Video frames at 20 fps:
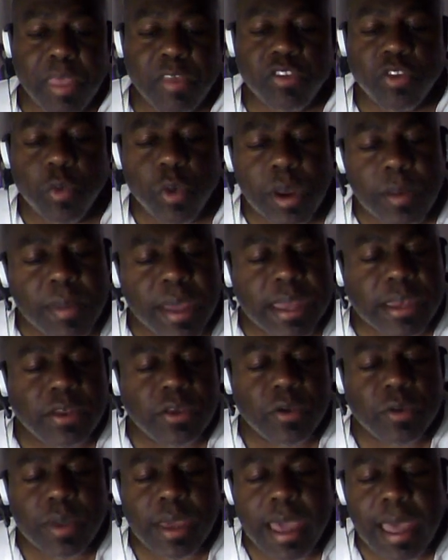So, what am I
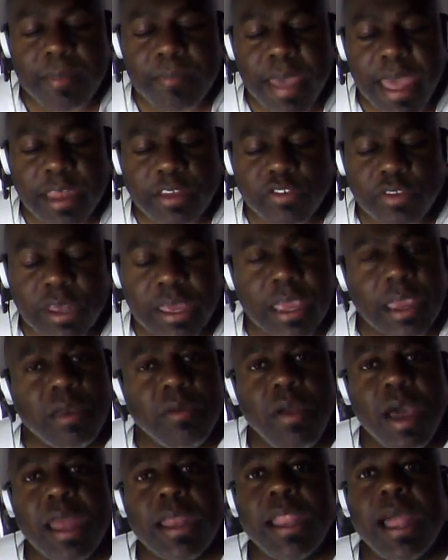doing? I'm actually
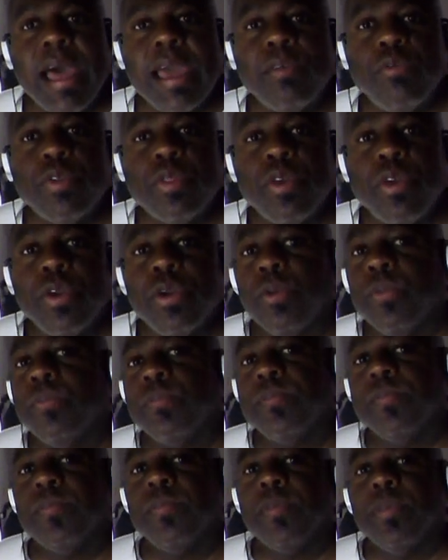here online with you,
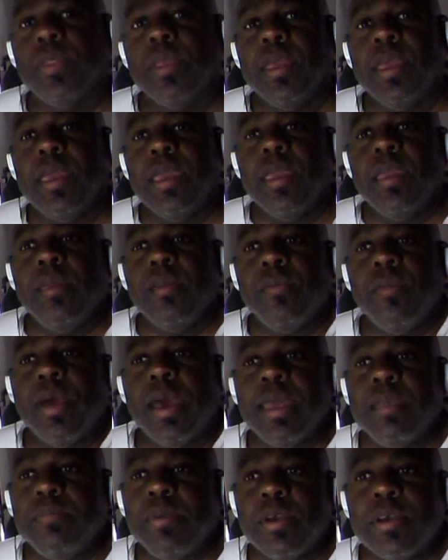right?